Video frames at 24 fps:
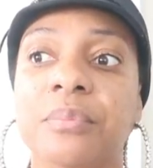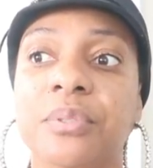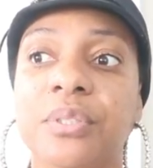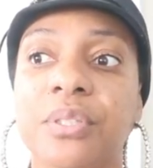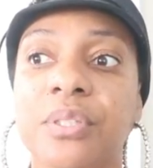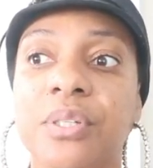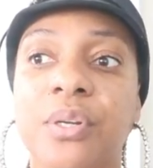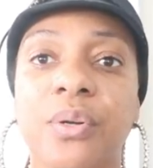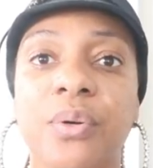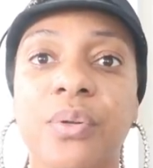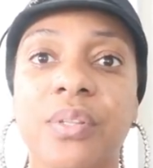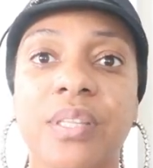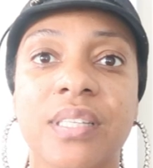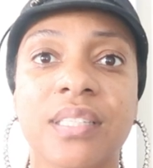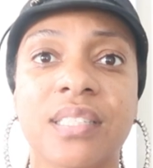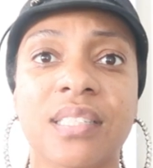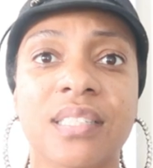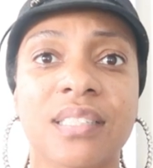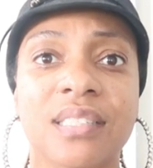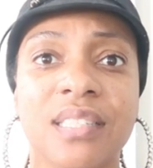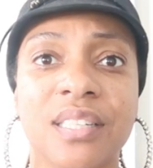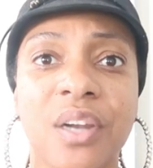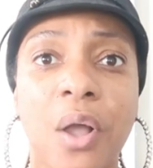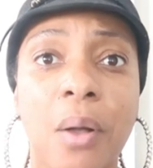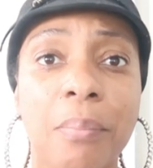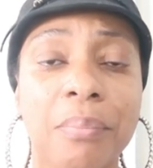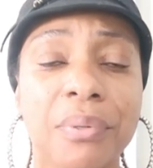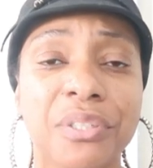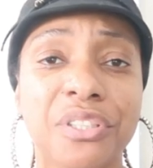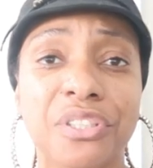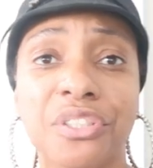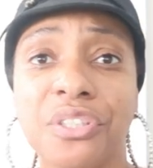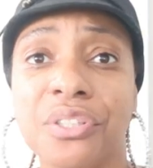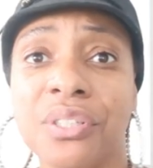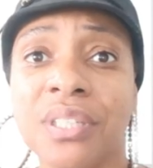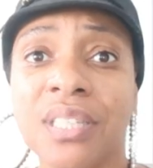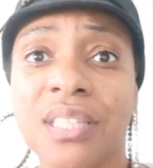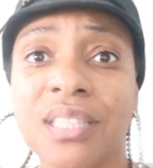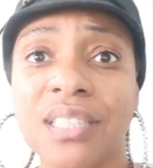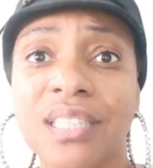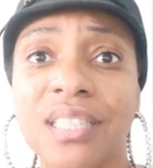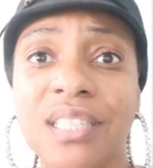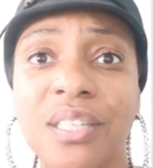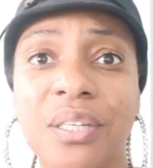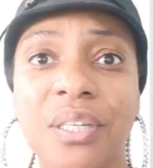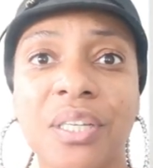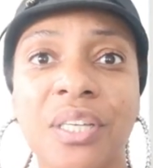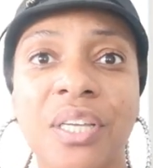you know, this is an
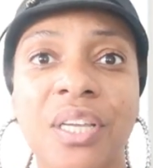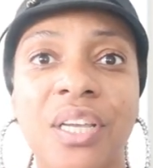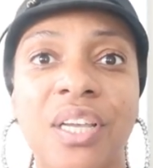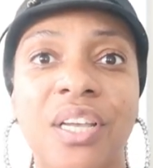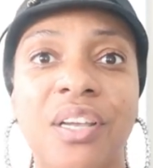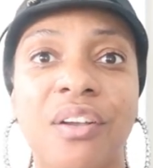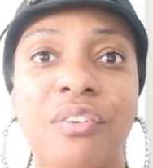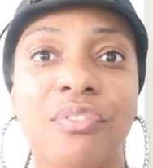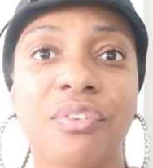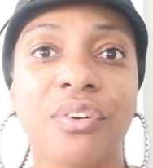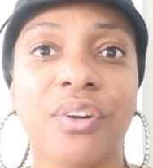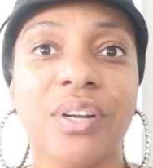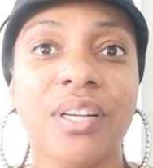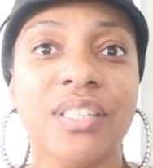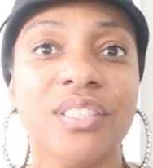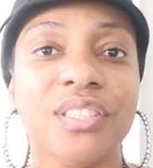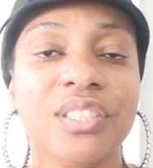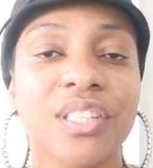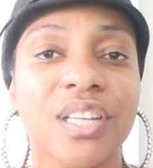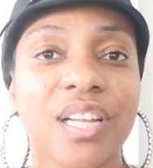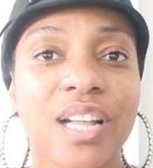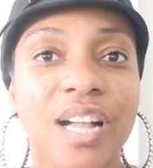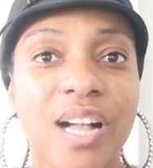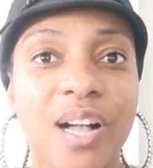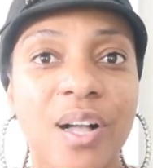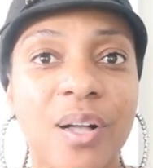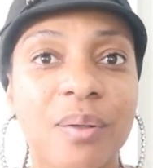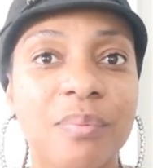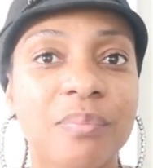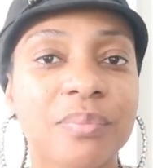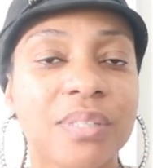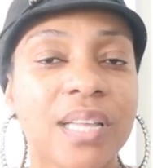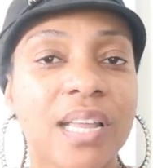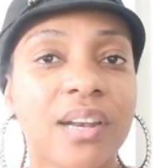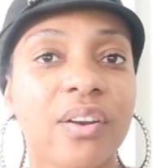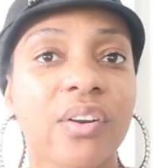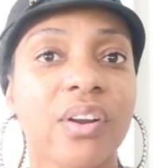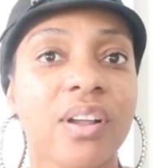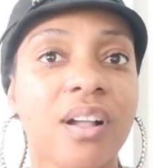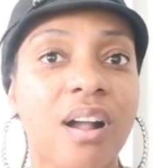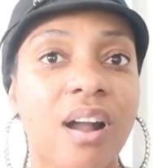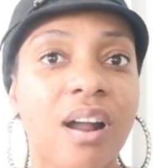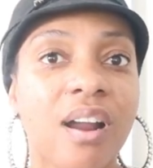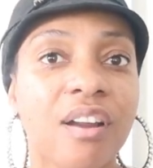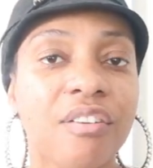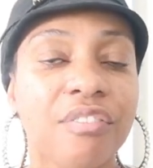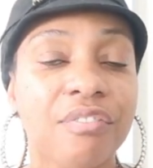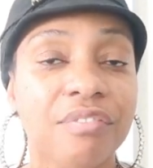opportunity for us to come get our
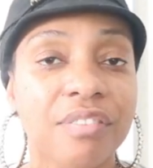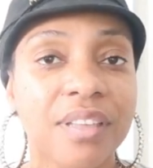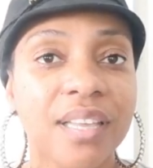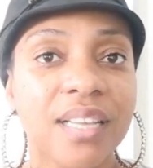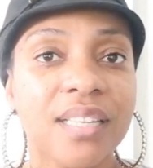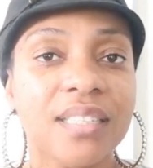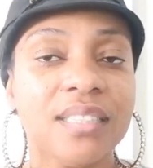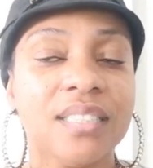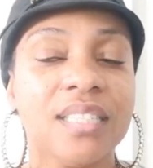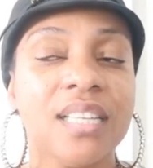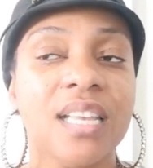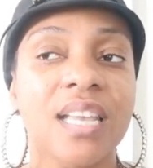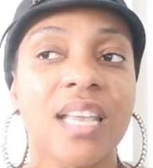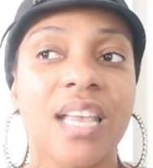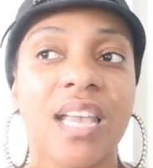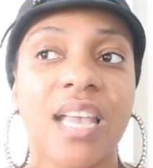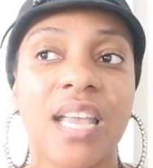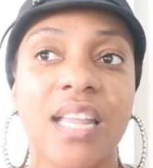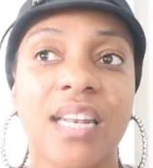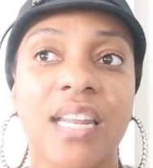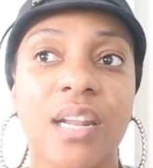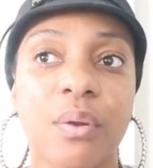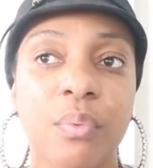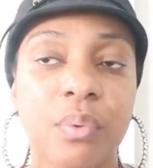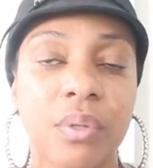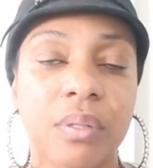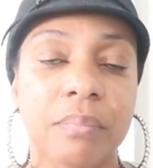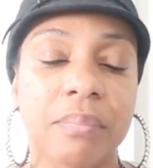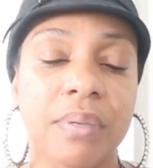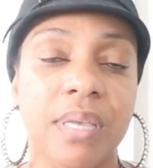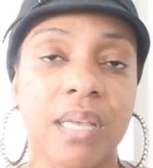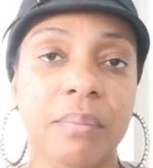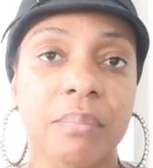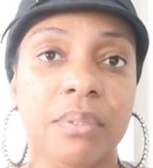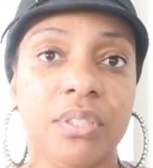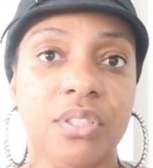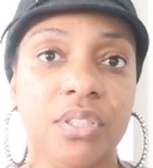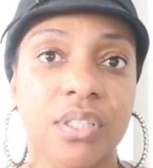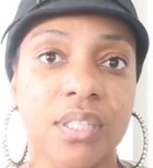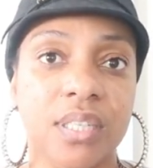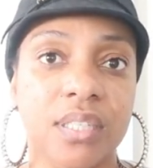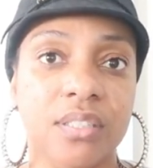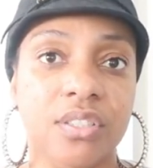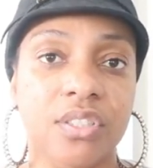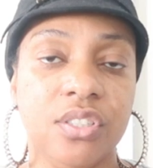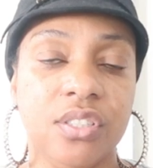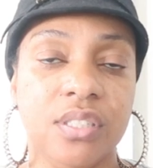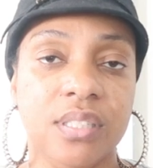car fixed, and then we'll be able
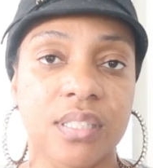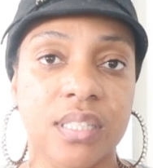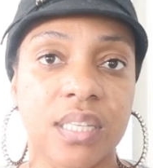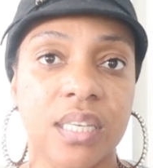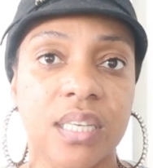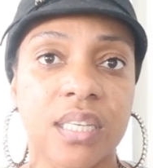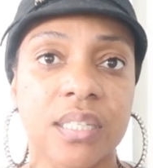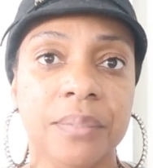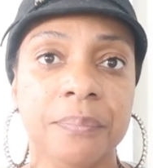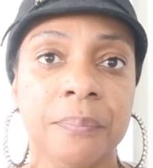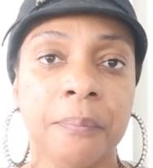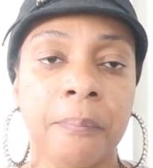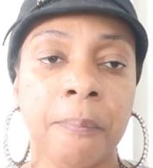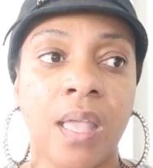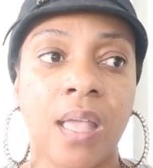to see it.